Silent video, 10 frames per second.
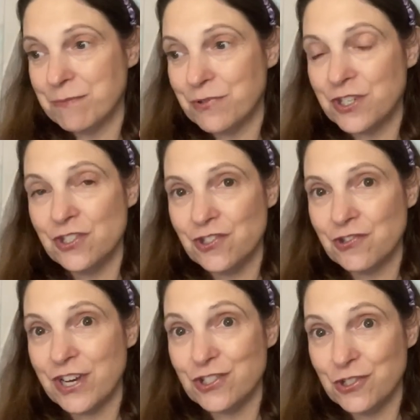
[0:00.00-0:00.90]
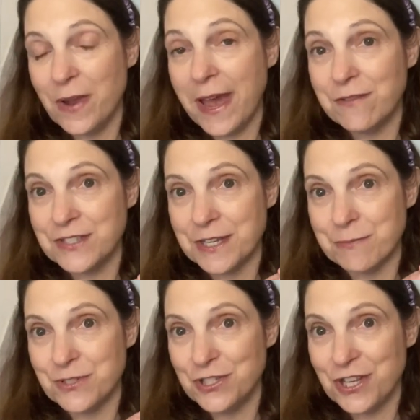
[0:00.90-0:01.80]
I'm pretty sure I do have
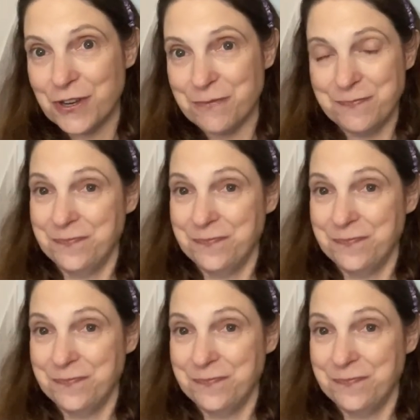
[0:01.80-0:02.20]
some. So